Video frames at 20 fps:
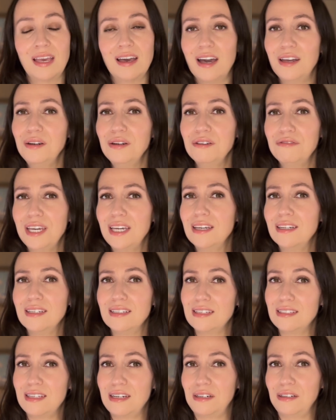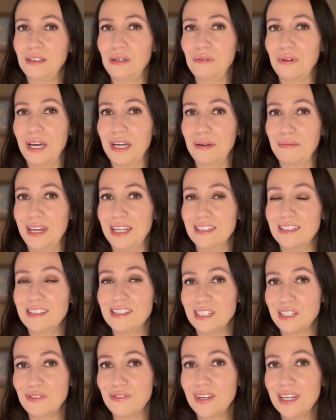I don't know if I can necessarily recommend
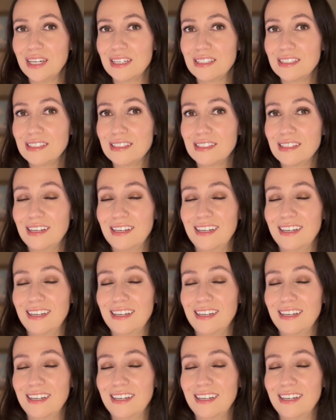Stitch Fix.